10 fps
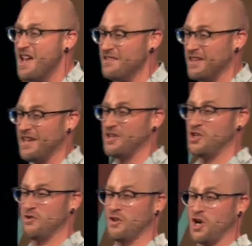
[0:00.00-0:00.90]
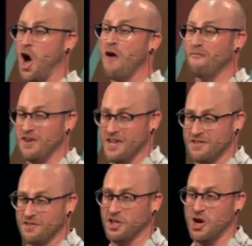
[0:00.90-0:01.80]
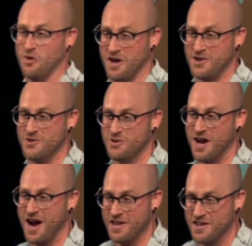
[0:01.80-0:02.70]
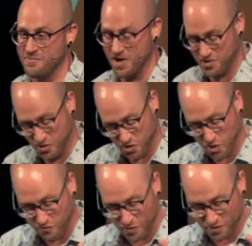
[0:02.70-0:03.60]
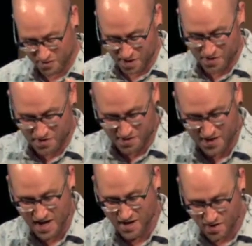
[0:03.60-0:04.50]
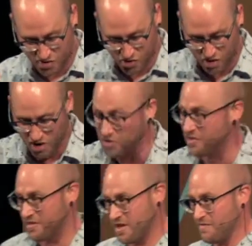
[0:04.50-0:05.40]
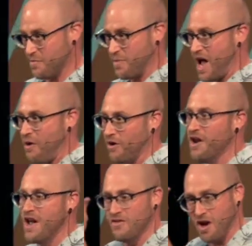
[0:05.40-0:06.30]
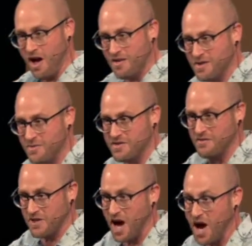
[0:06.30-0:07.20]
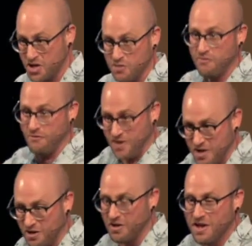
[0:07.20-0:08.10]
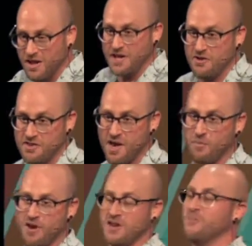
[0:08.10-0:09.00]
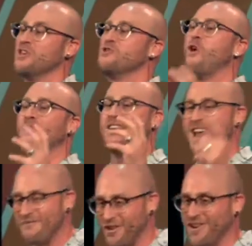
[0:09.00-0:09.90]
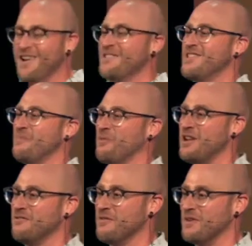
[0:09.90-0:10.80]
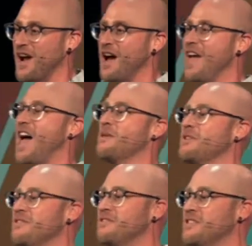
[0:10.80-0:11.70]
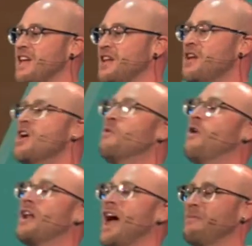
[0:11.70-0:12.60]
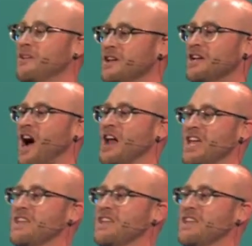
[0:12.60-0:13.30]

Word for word: is it gets your confidence low in who God is because you're so focused on this sin and these struggles instead of the power and the awesomeness of God. You feel like you're separated, but you are never separated from God. Adam and Eve sin, what happened? God